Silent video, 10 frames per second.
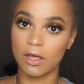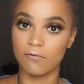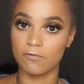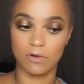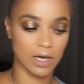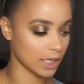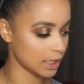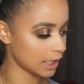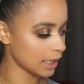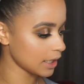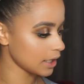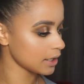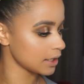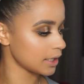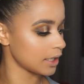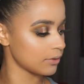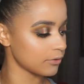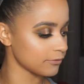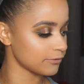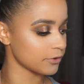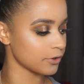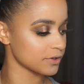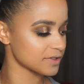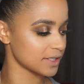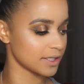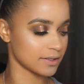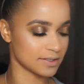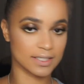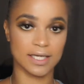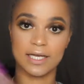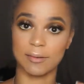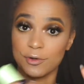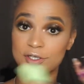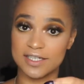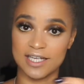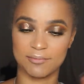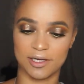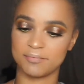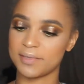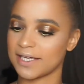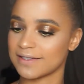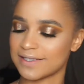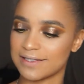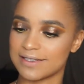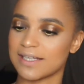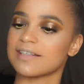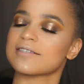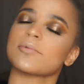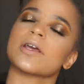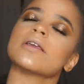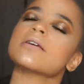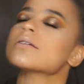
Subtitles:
Voila! Now for setting the skin, I'm going to take my Pixi setting spray